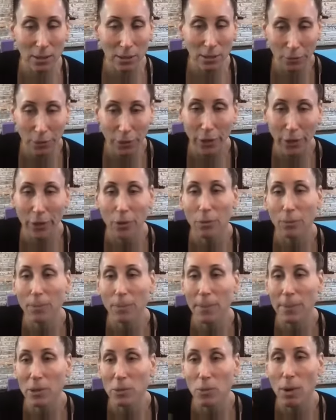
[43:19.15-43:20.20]
Good for you.
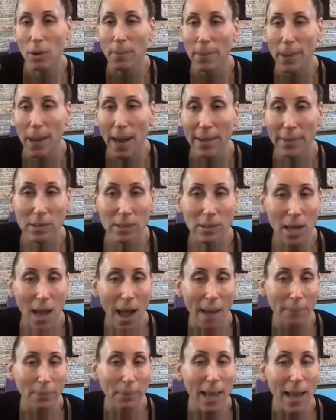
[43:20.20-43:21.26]
Maybe you want to bind the
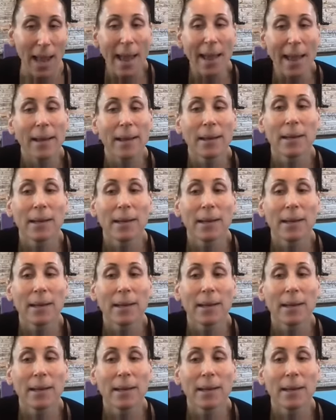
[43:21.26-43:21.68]
top leg.